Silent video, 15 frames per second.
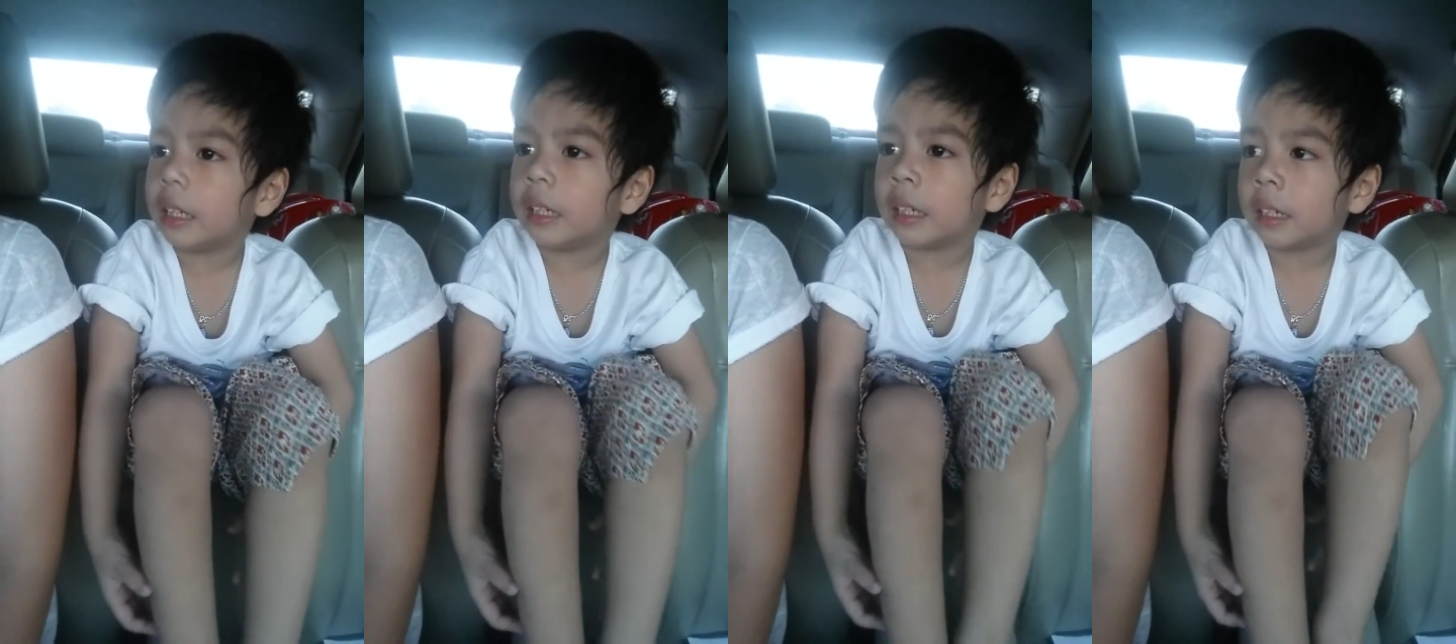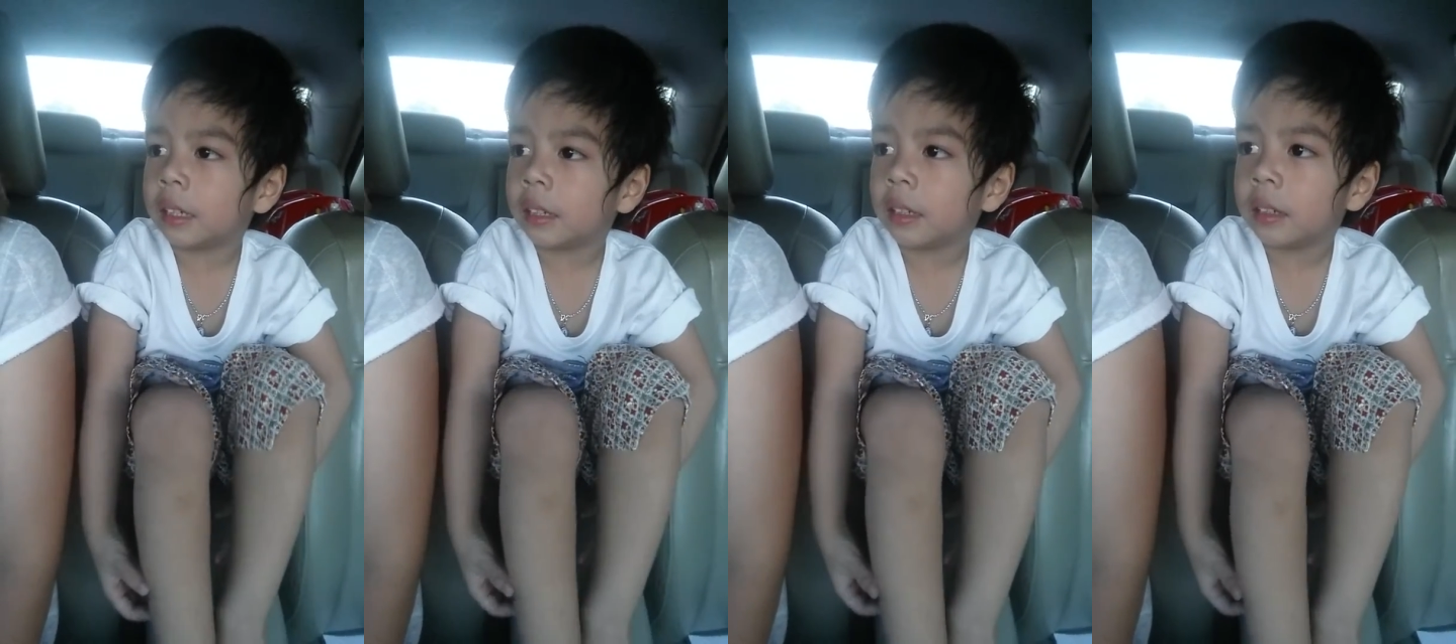Do
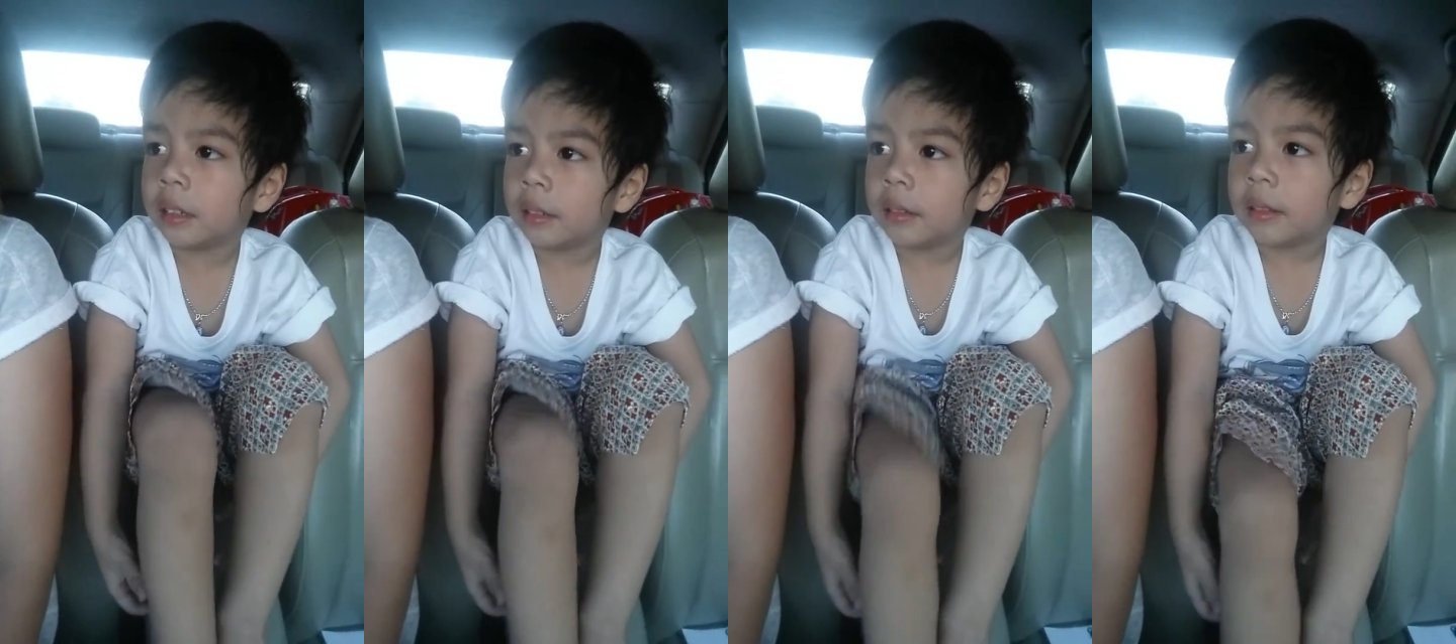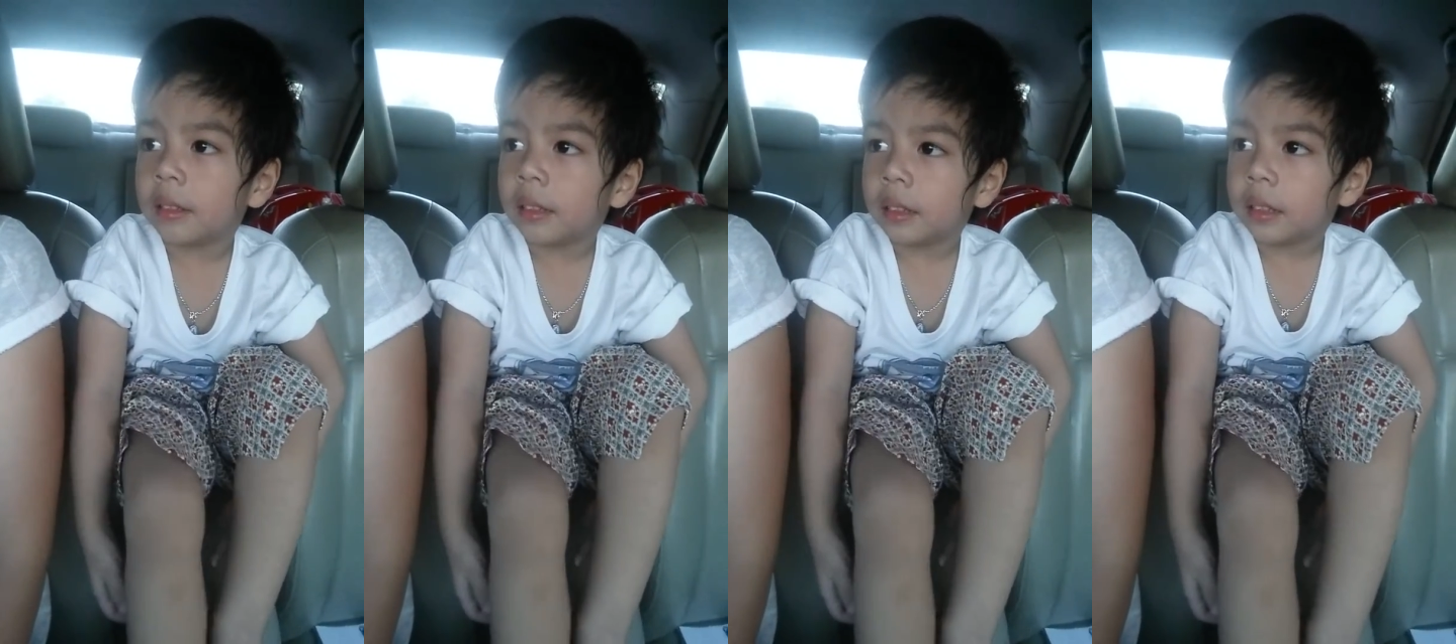
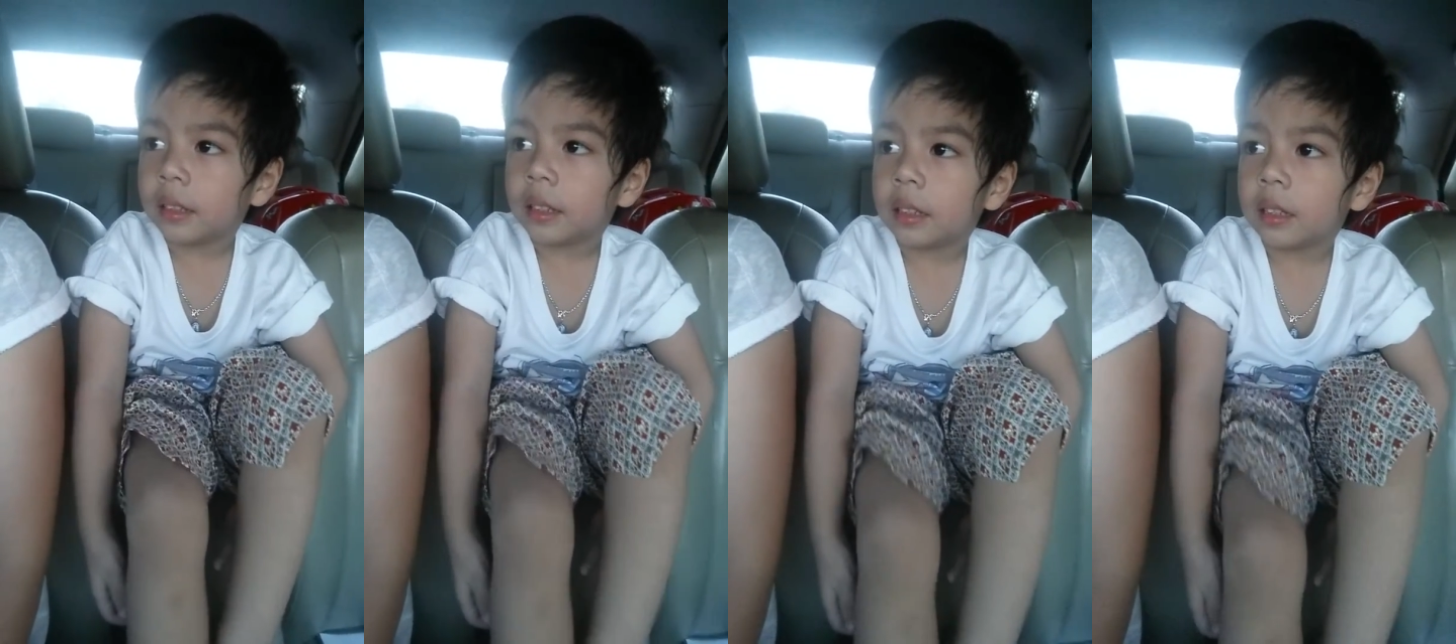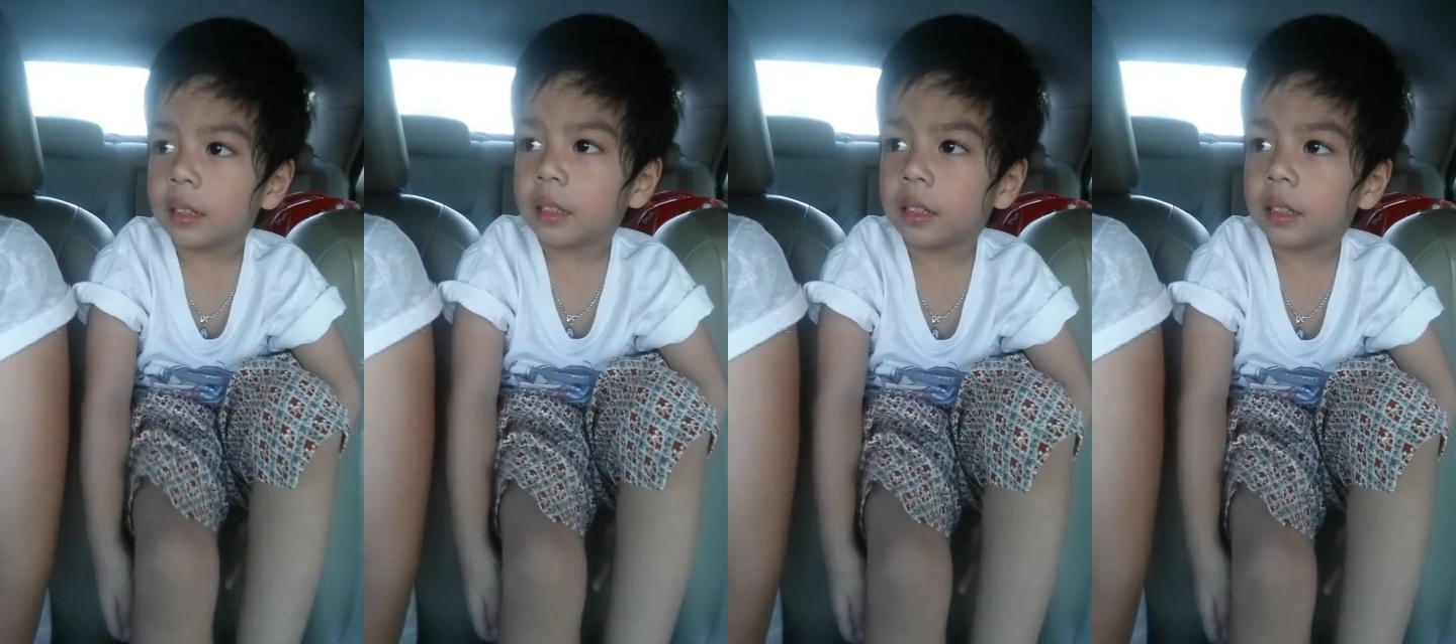homework,
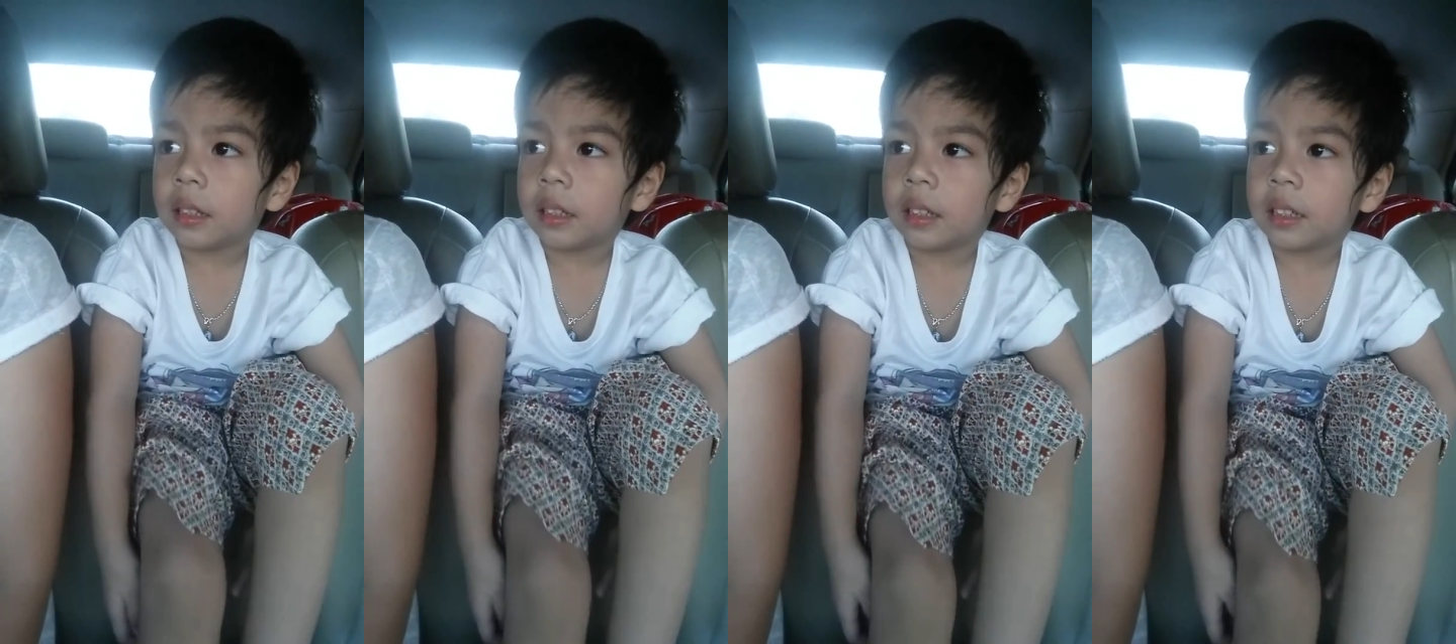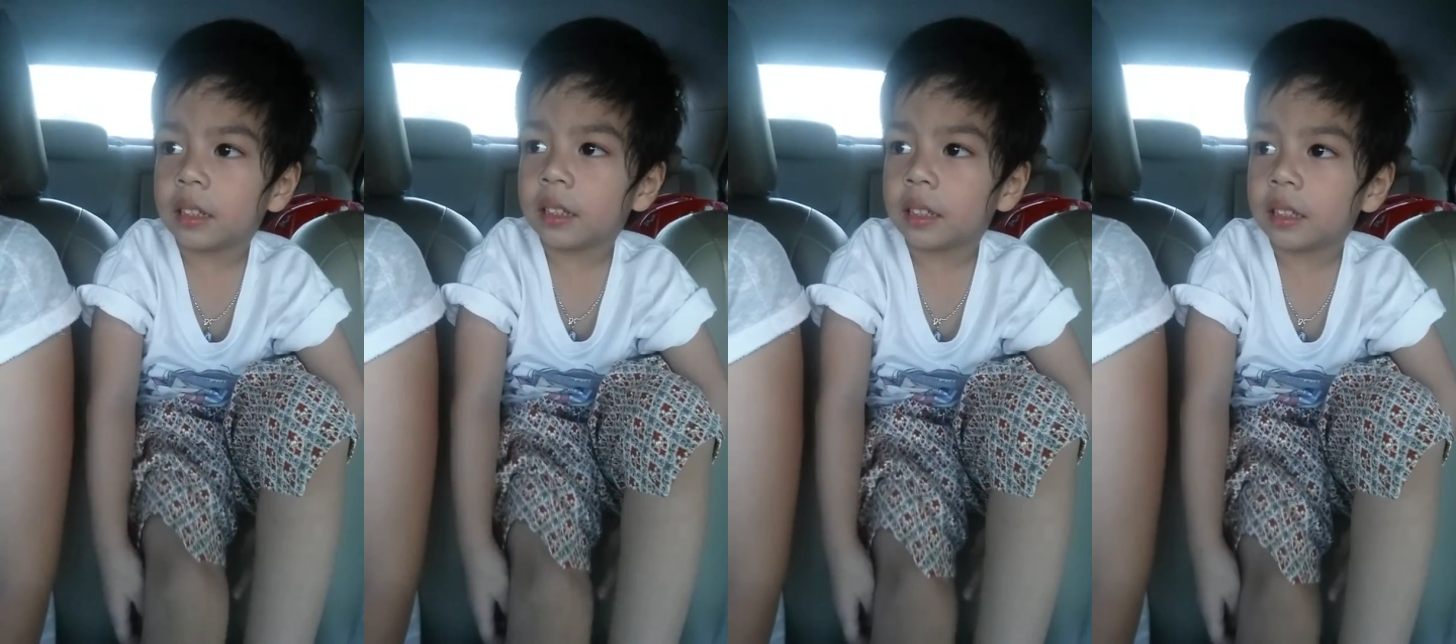yes.